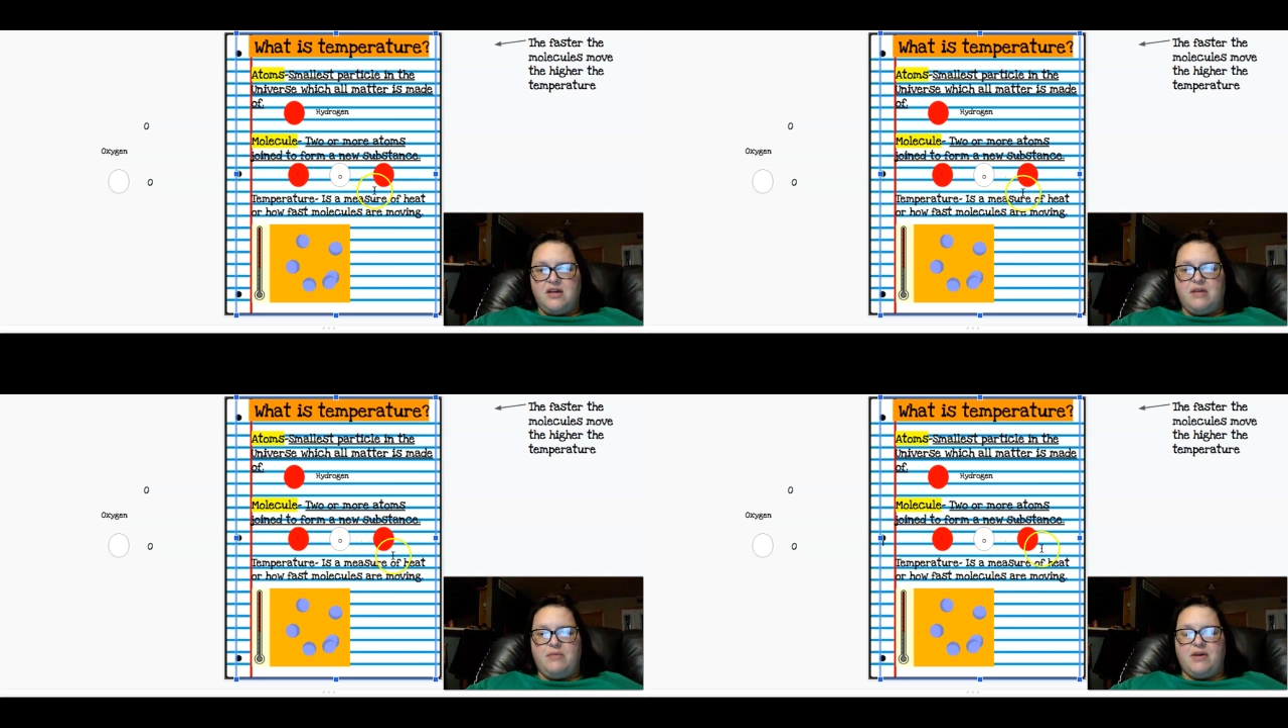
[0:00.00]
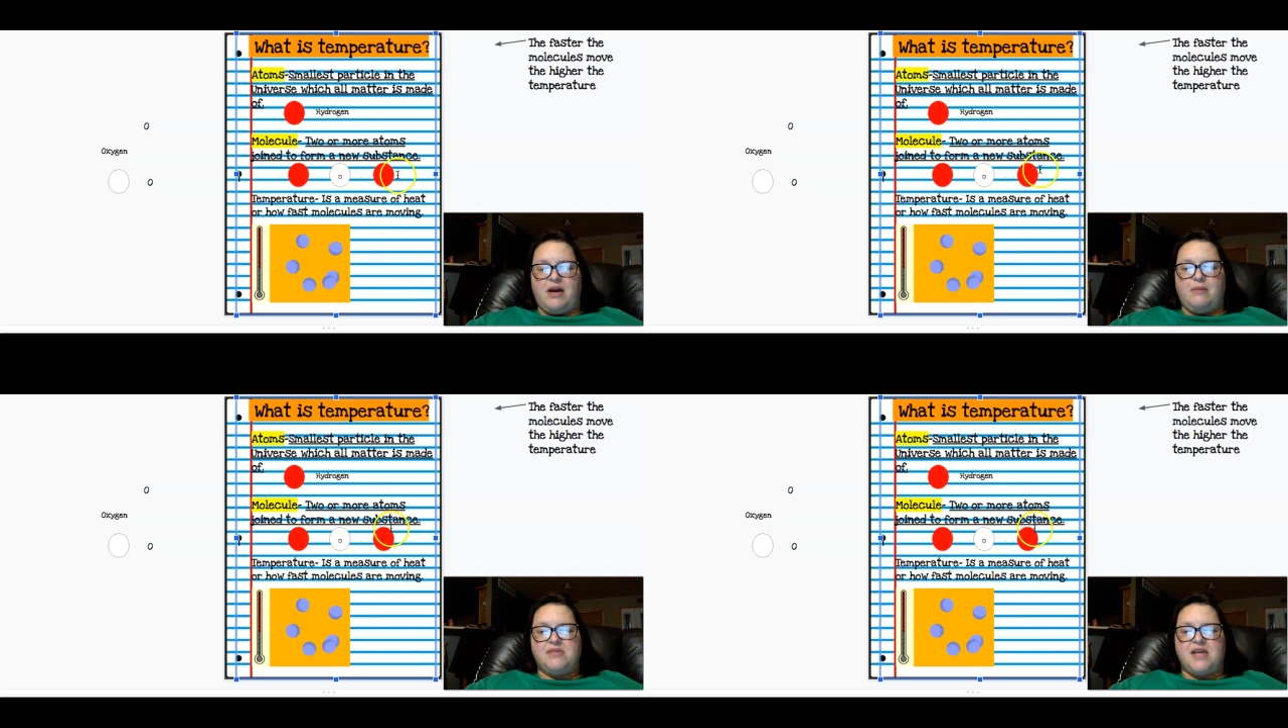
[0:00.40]
it
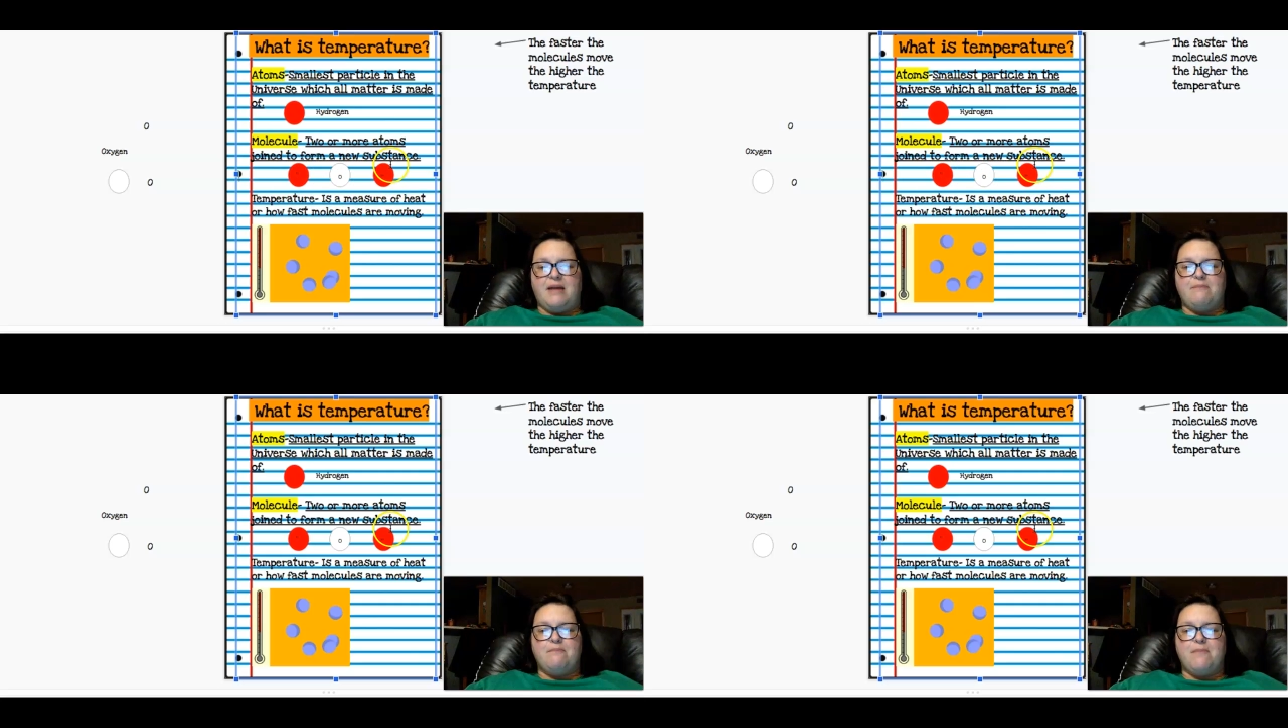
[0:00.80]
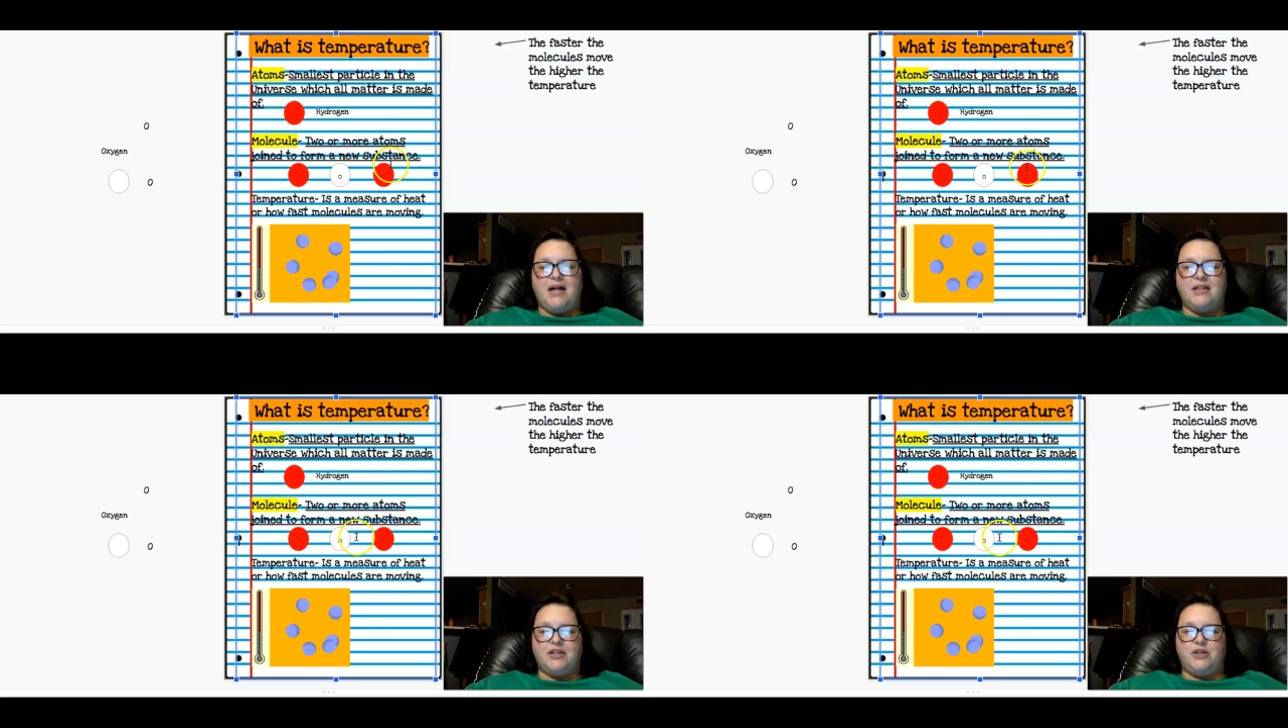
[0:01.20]
becomes a
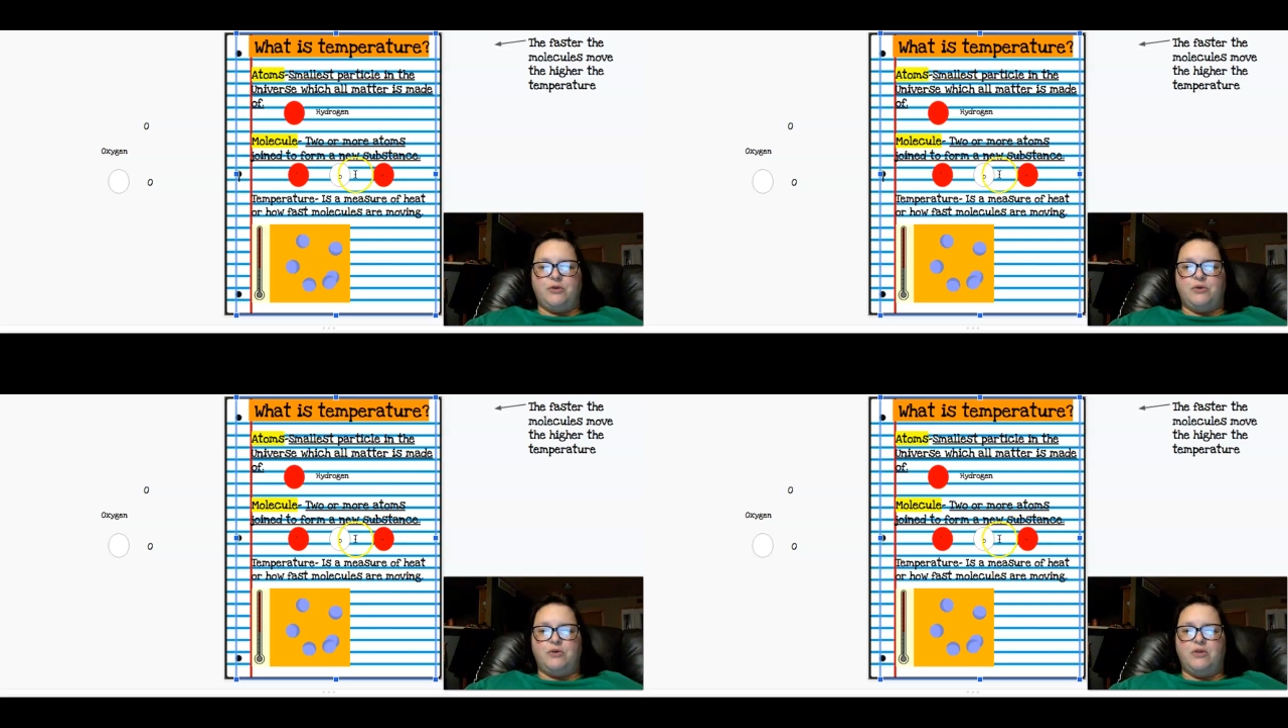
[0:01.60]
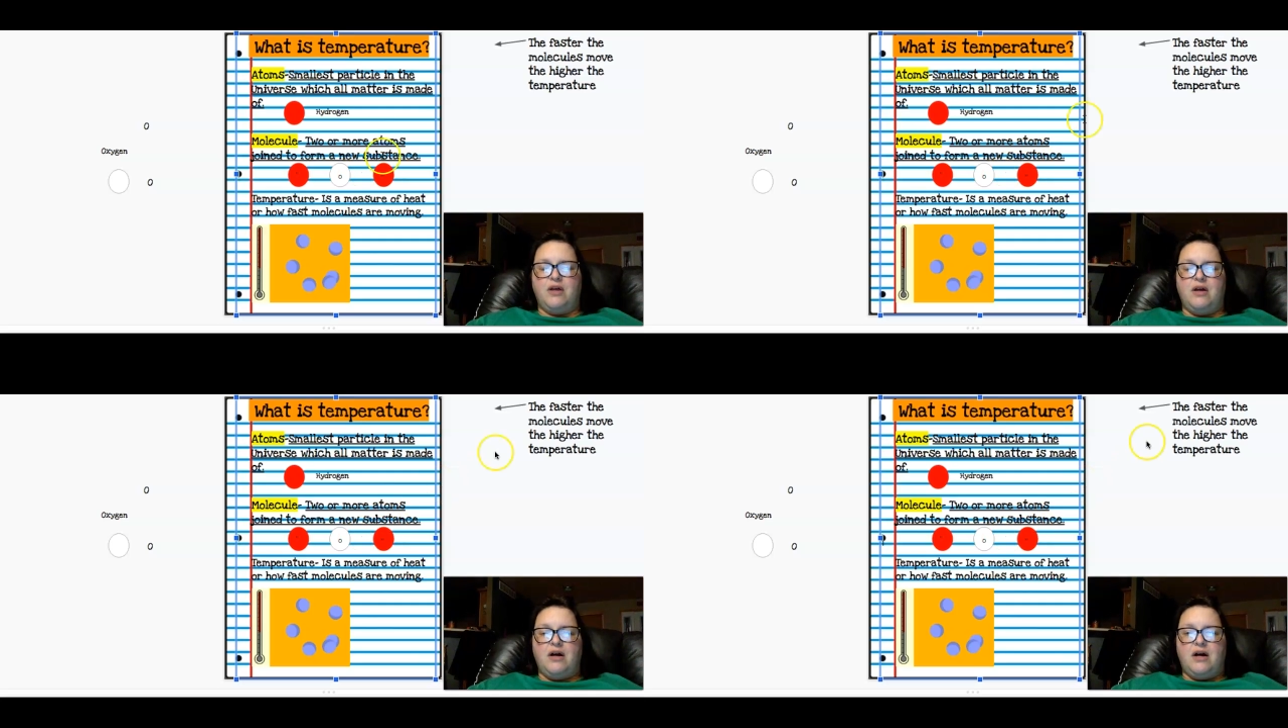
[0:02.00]
molecule
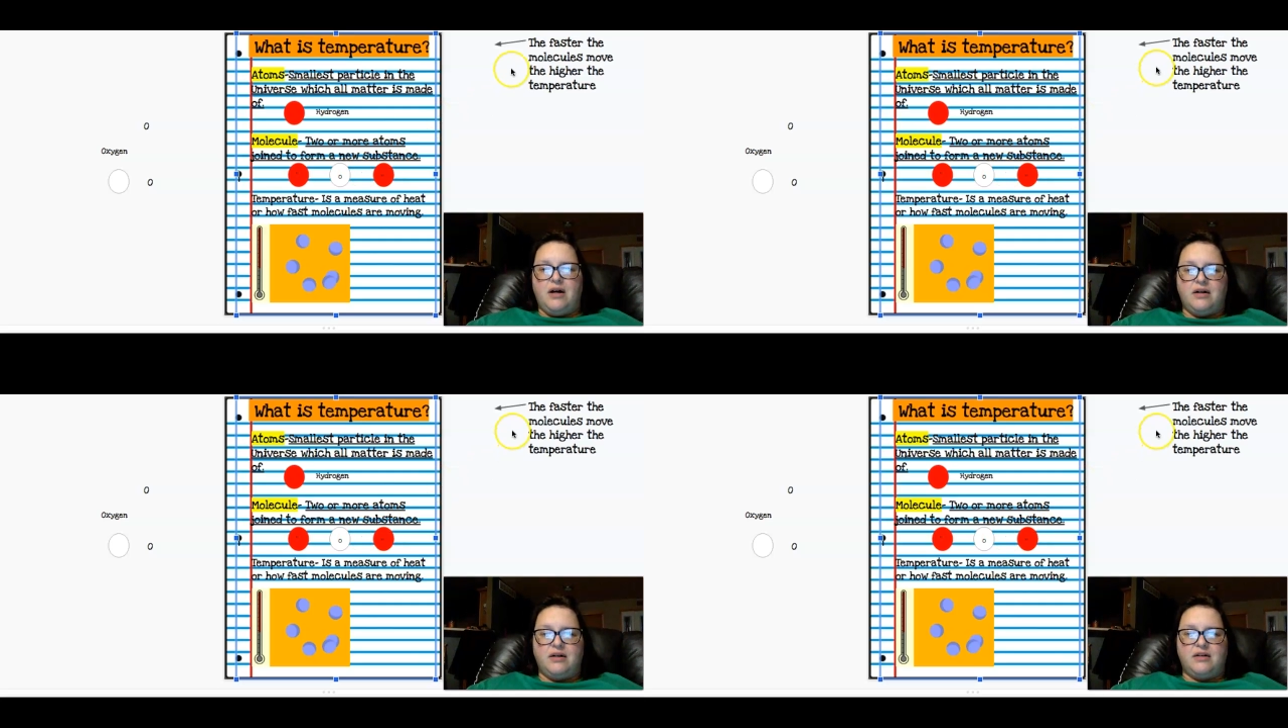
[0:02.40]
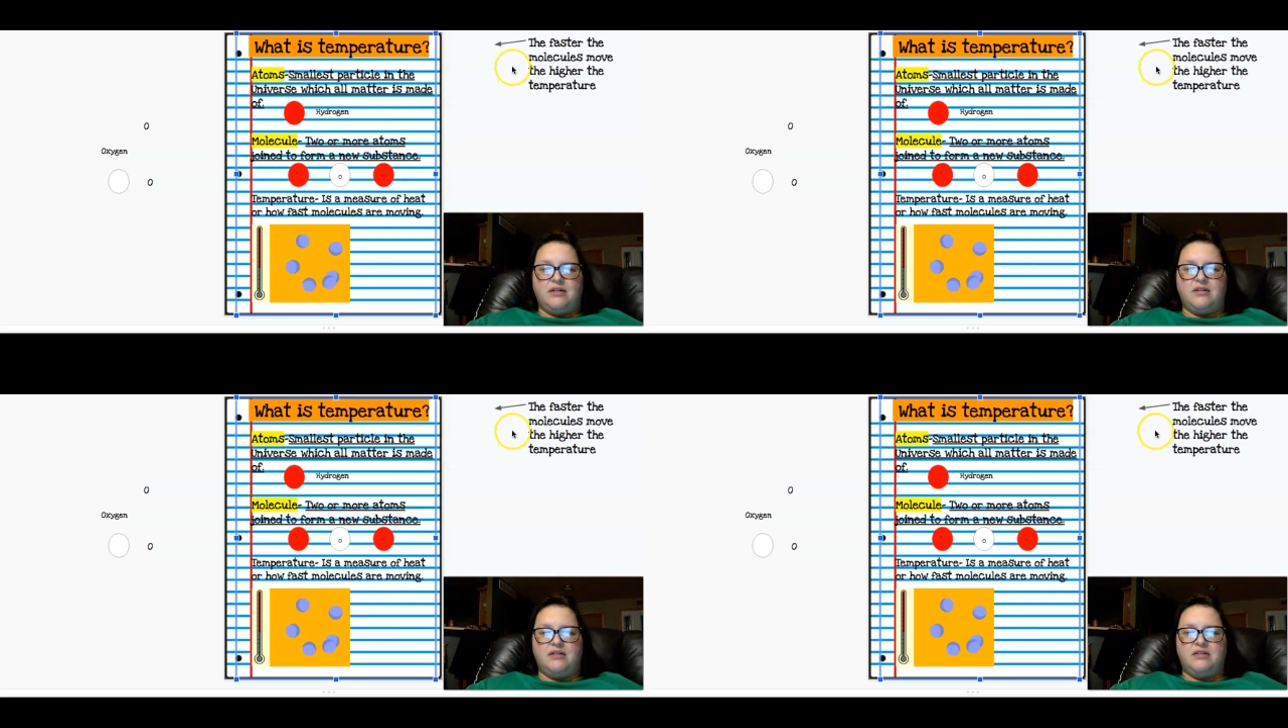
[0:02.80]

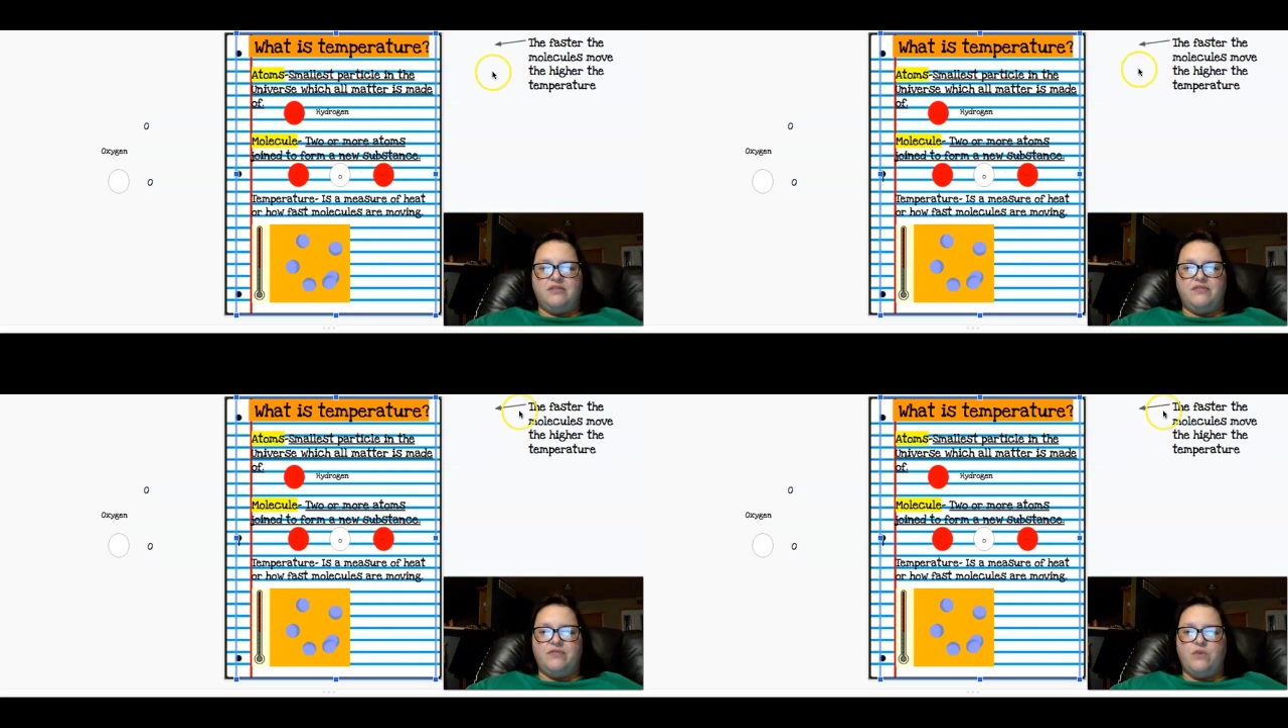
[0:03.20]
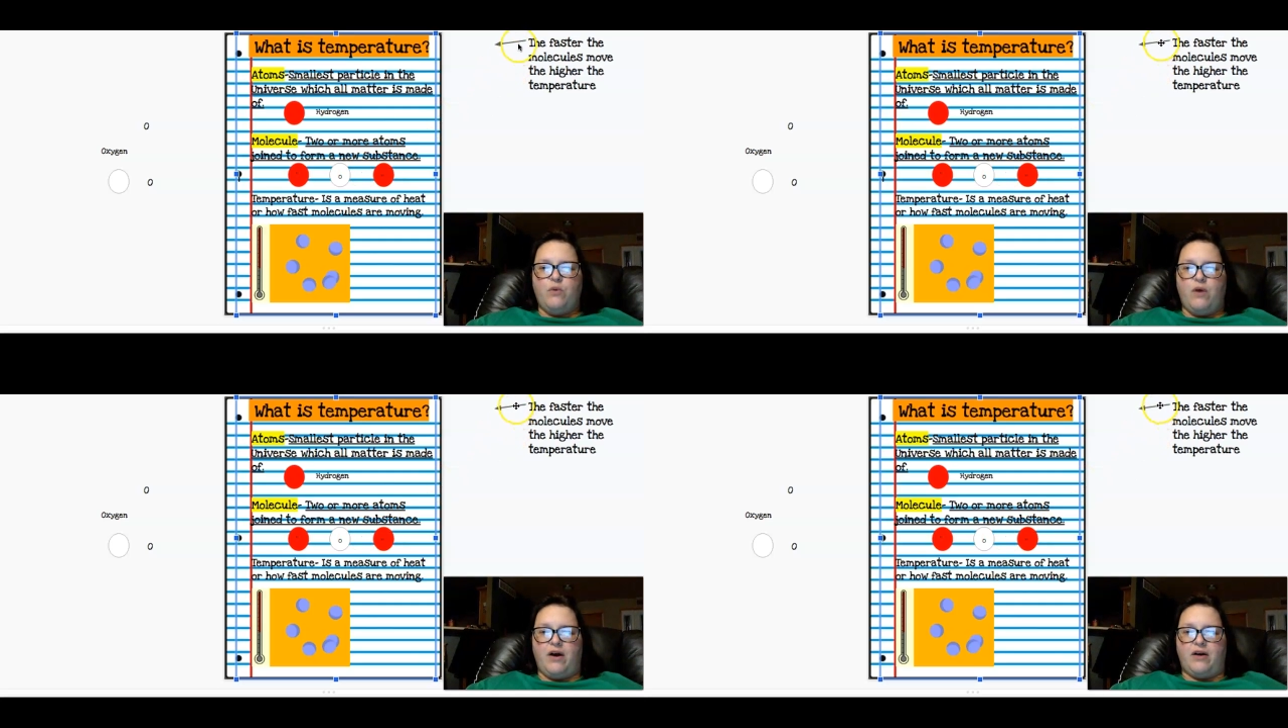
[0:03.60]
of
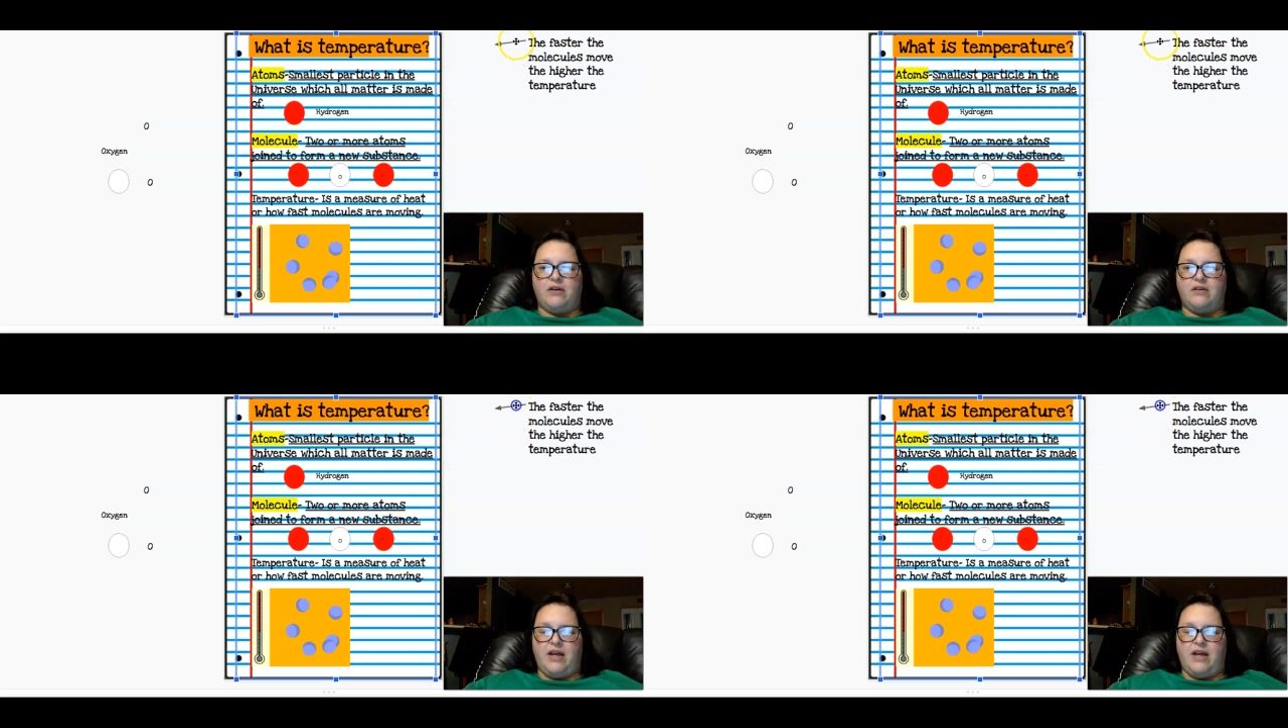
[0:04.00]
water.